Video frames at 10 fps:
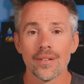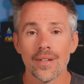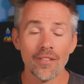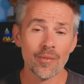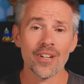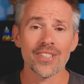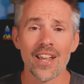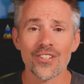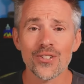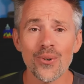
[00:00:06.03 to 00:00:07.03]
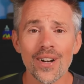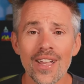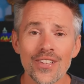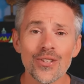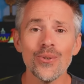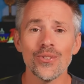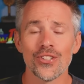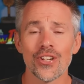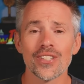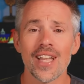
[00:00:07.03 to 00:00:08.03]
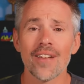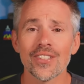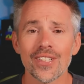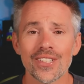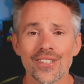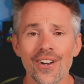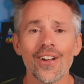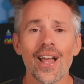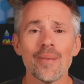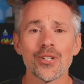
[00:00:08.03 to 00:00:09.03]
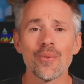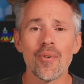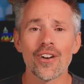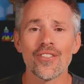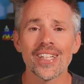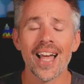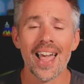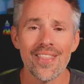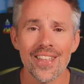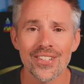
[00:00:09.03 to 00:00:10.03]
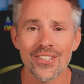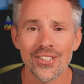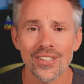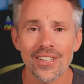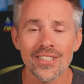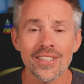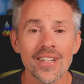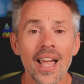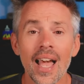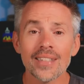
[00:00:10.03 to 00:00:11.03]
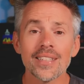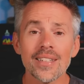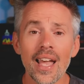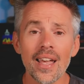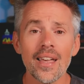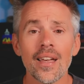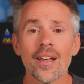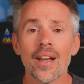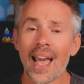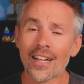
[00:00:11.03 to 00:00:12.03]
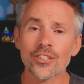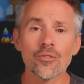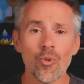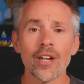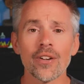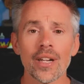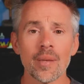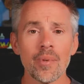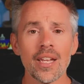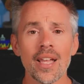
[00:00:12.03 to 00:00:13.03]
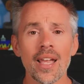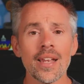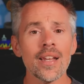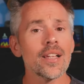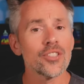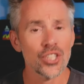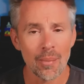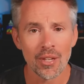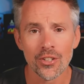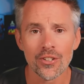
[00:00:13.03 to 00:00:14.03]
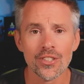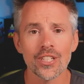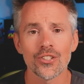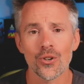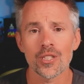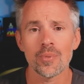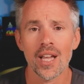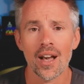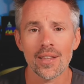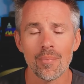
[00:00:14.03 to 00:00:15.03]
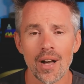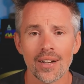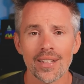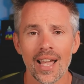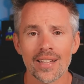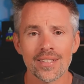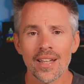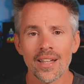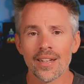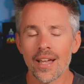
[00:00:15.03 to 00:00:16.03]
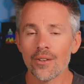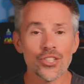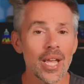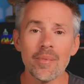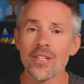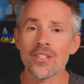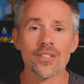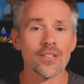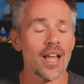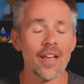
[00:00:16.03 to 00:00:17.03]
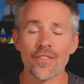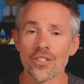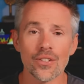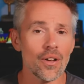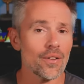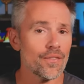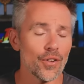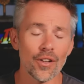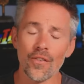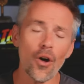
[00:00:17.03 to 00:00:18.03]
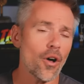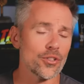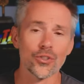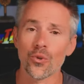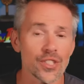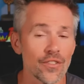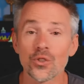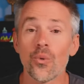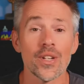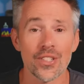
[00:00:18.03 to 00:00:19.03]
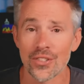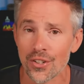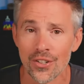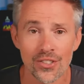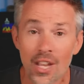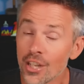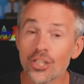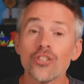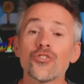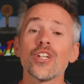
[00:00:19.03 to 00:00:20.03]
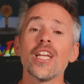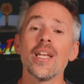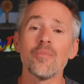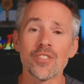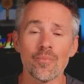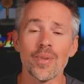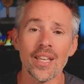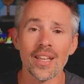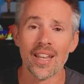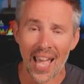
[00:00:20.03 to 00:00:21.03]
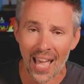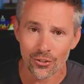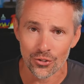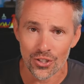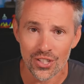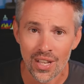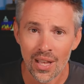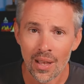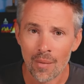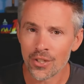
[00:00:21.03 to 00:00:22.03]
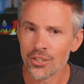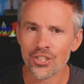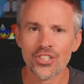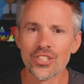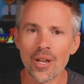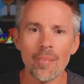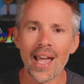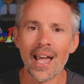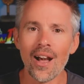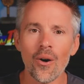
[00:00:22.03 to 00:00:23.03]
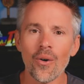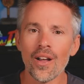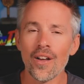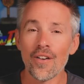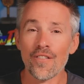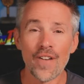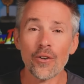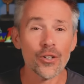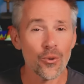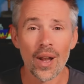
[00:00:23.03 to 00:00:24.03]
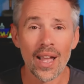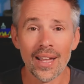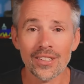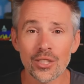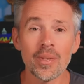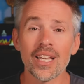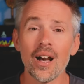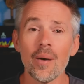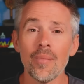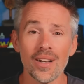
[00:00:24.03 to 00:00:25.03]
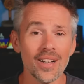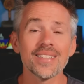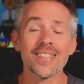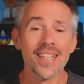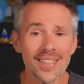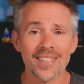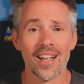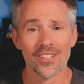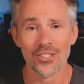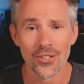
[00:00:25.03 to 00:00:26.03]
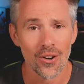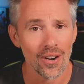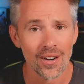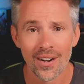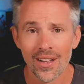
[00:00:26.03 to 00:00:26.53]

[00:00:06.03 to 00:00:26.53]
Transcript: Everybody's got a story, you just have to listen. Hola, I'm Joe Pardavila, and this is Good Listen. And today, actor, writer, and comedian Jamie Aderski joins me on the podcast. Now, Jamie's life is full of all sorts of twists and turns. She dreamed of being an actress, but she somehow found her way to become a TikTok star.